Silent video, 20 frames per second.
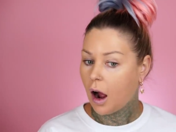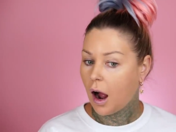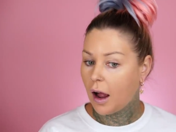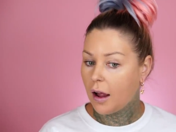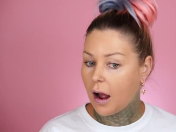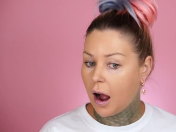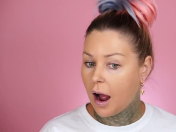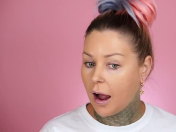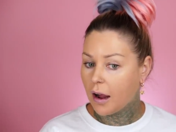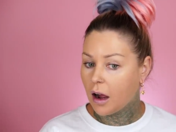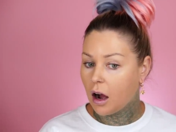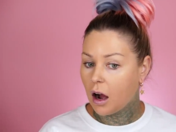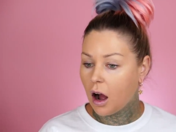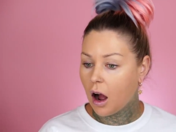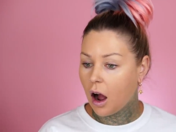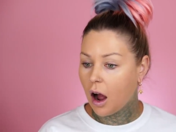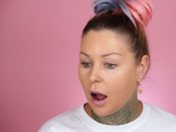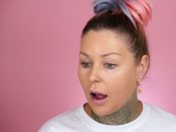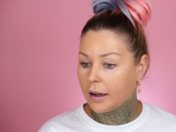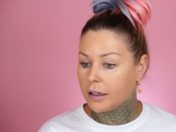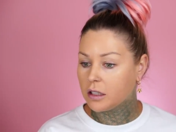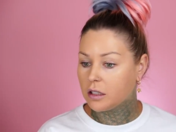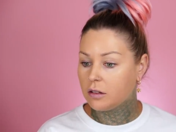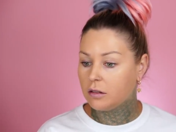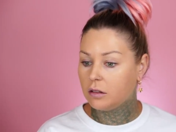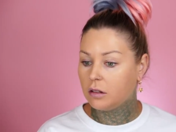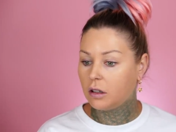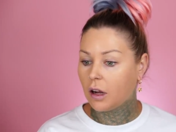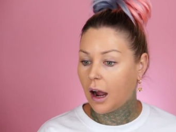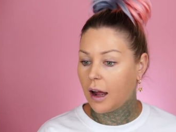I
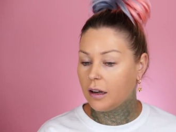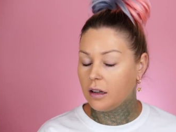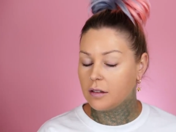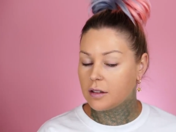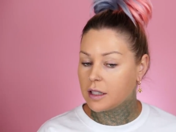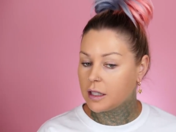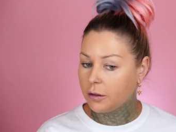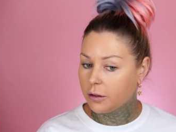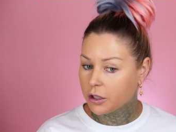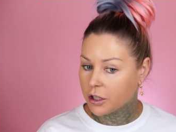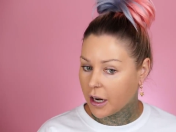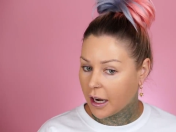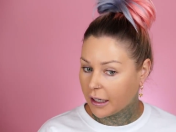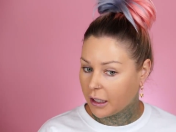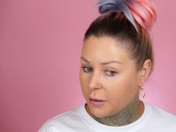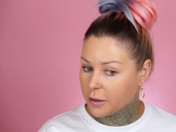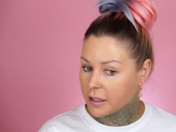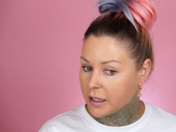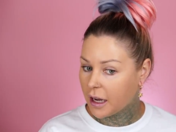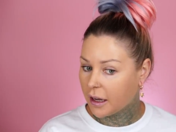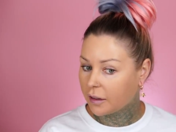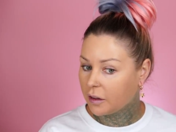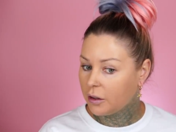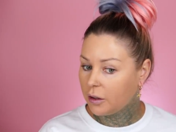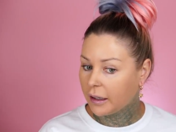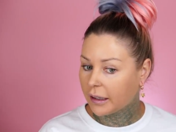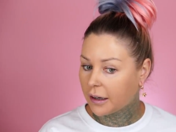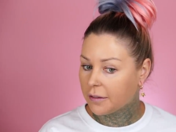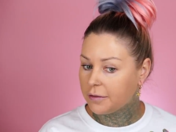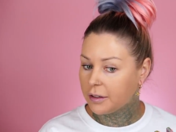kind of see what Jackie was saying though.
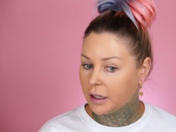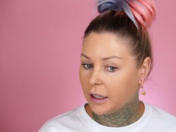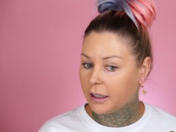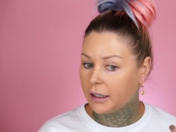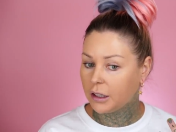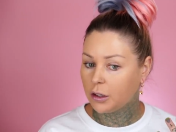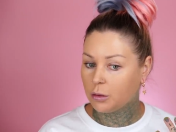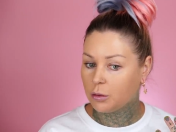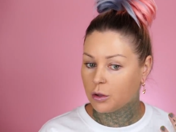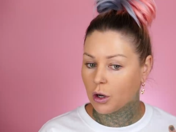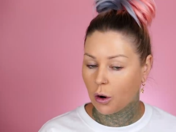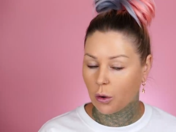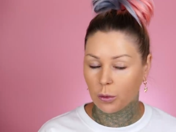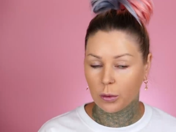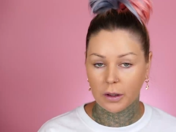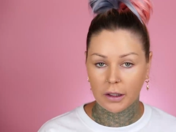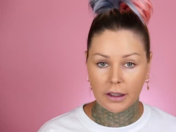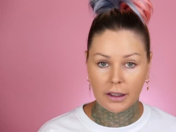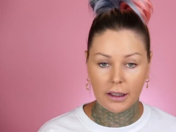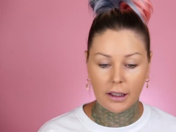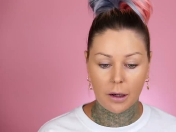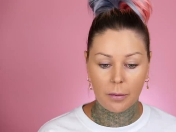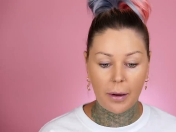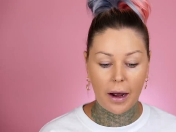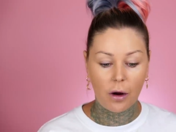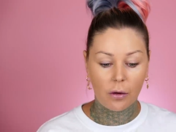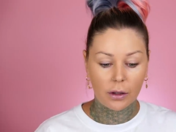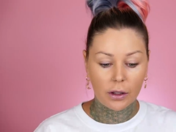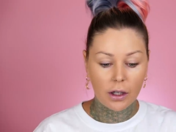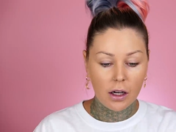Like I feel like you don't really need a
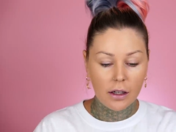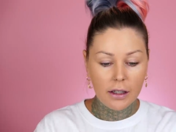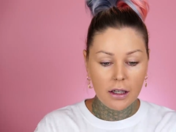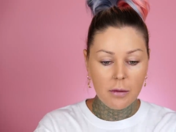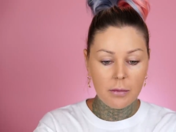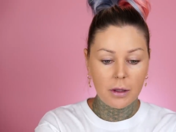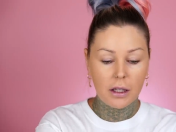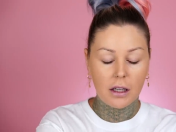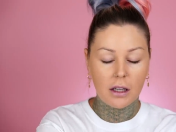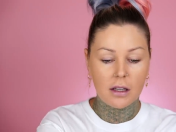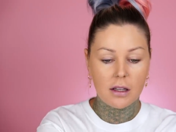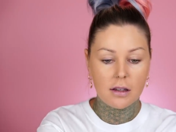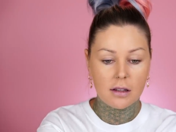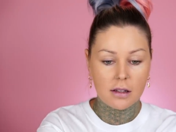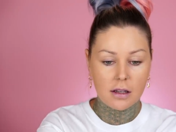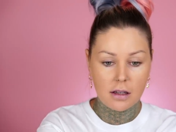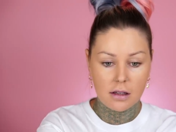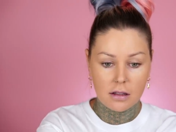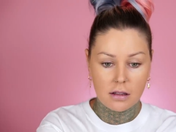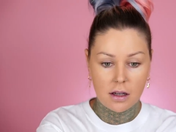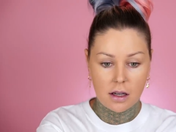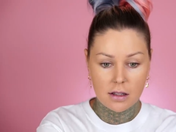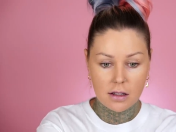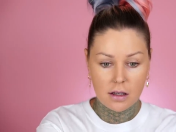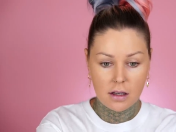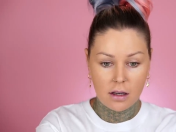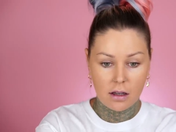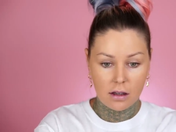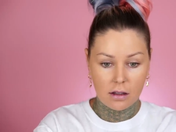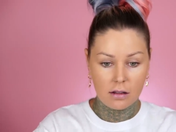powder on it because it
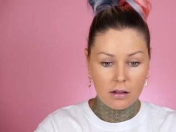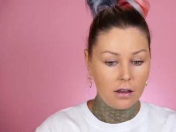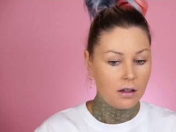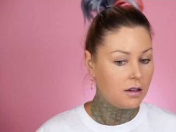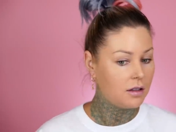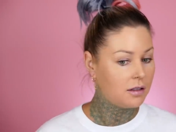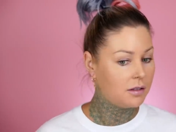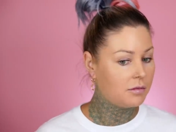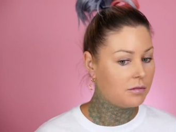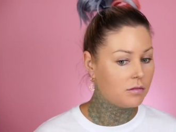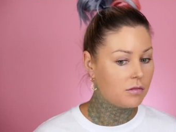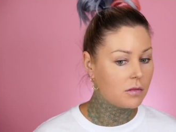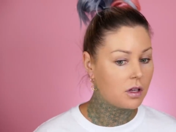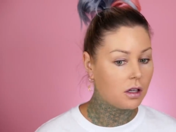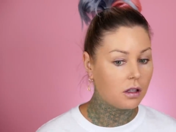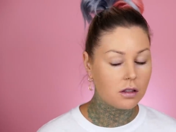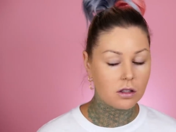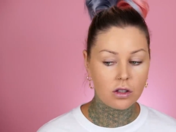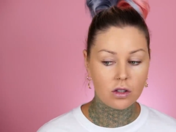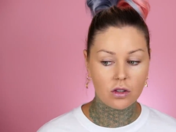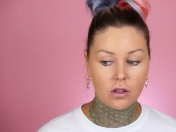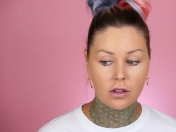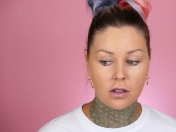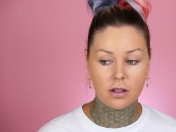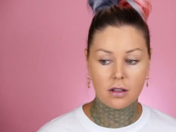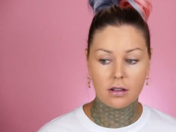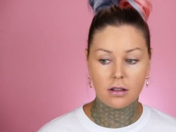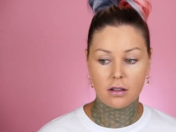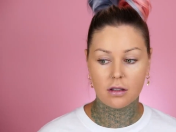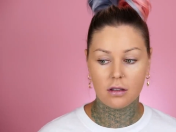doesn't, it's
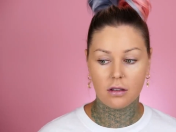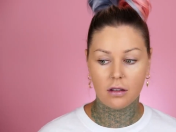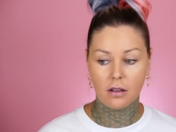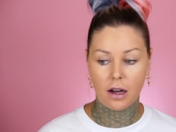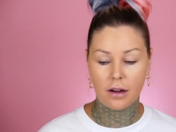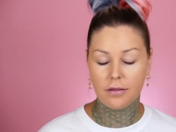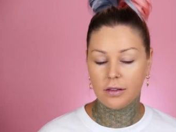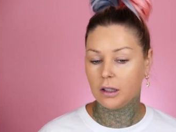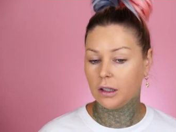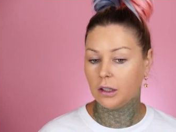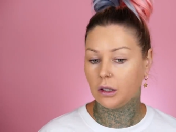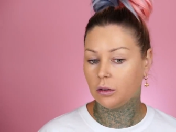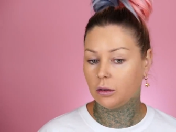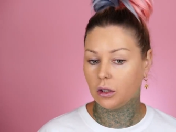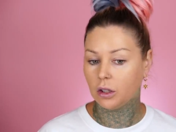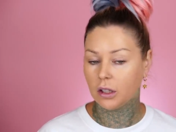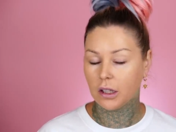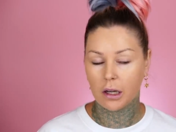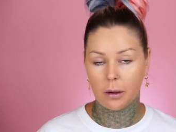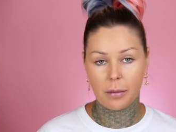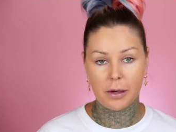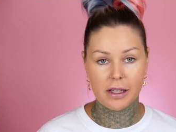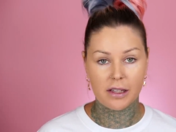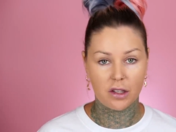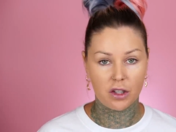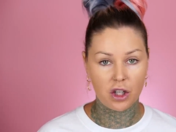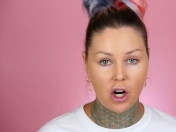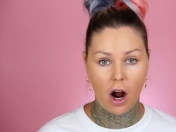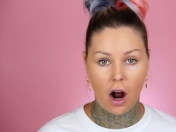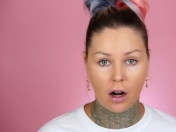just, I feel like you'd look like a piece
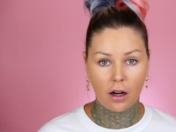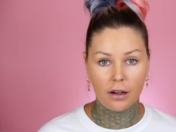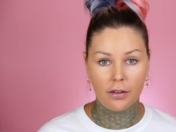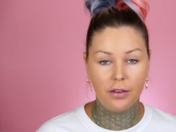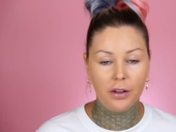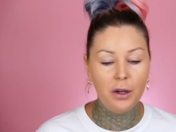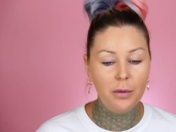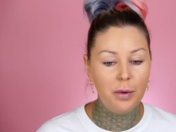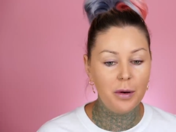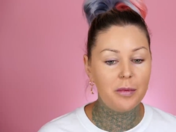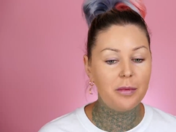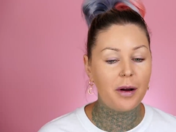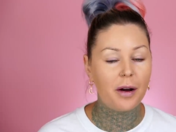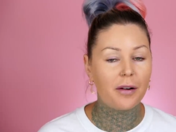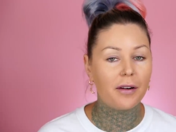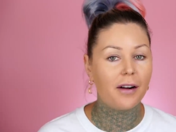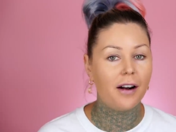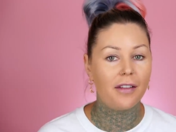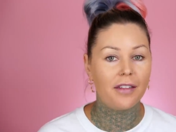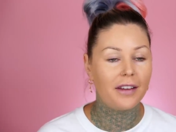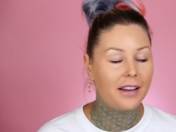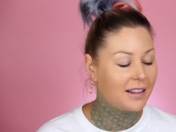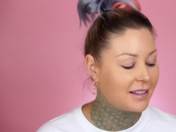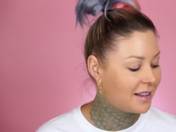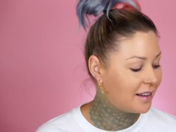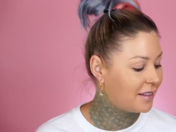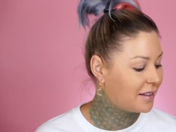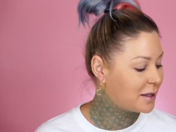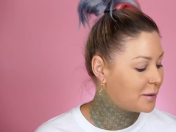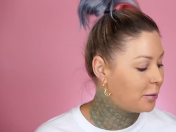of chalk if you put powder on this
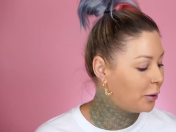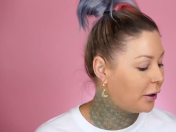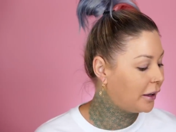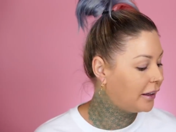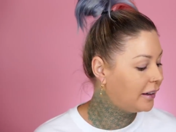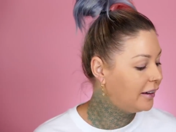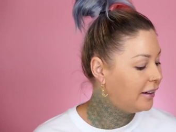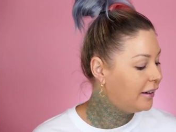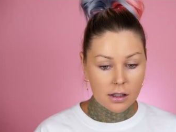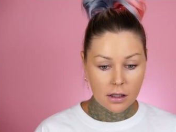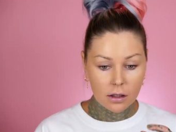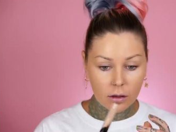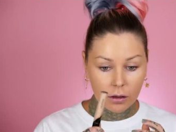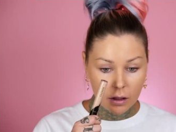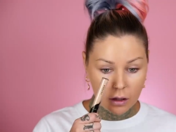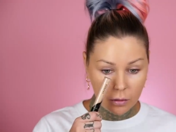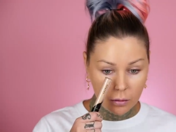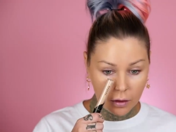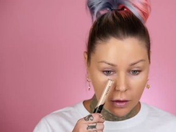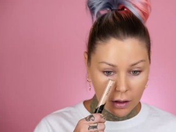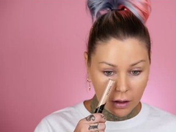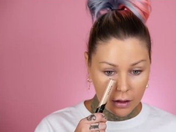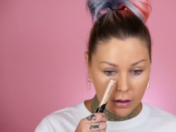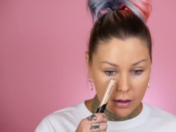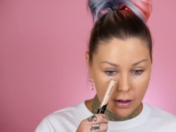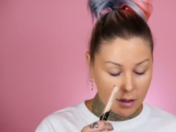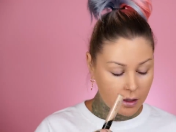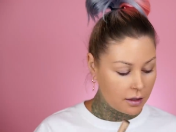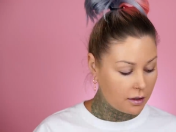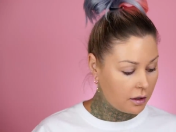at this point. Let's go in with a
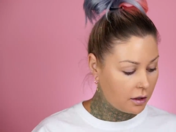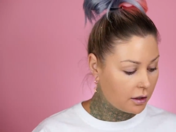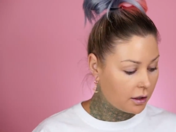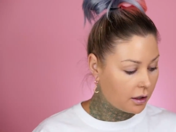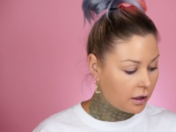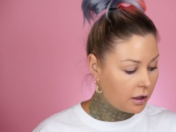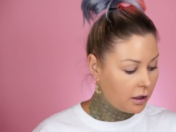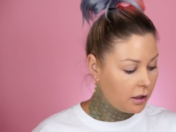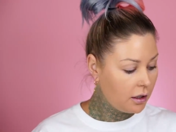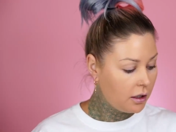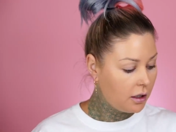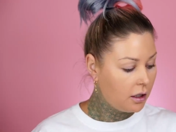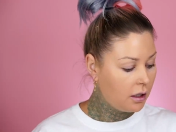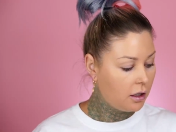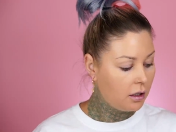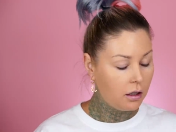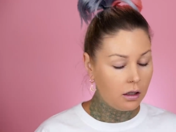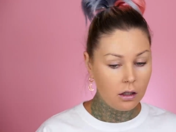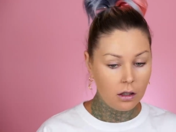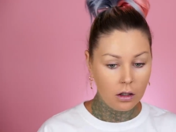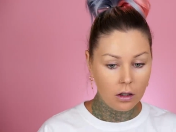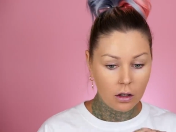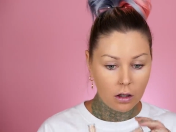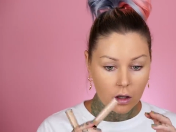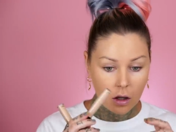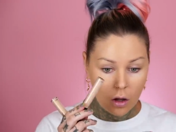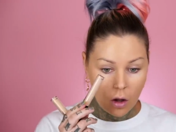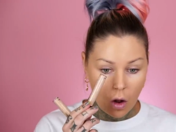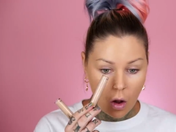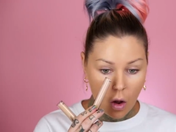concealer.
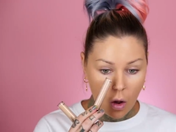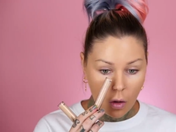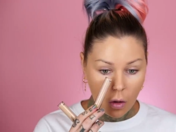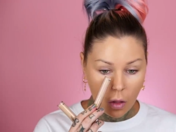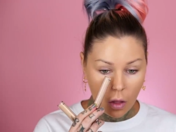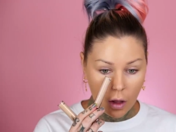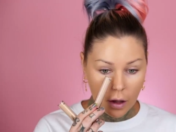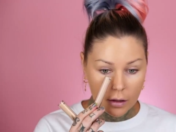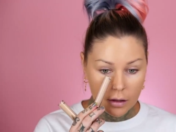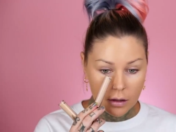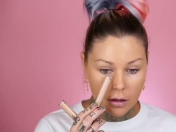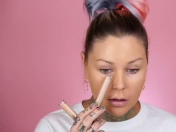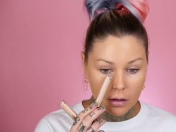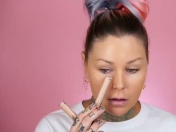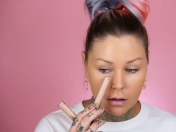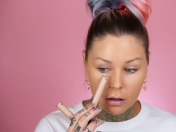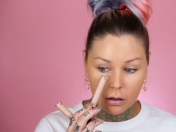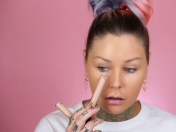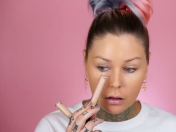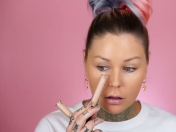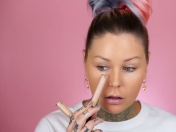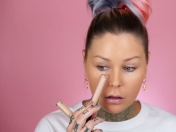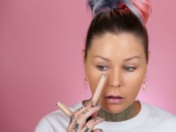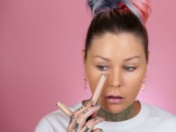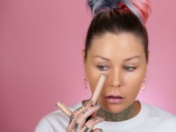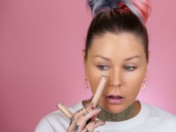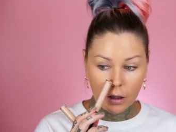That's a little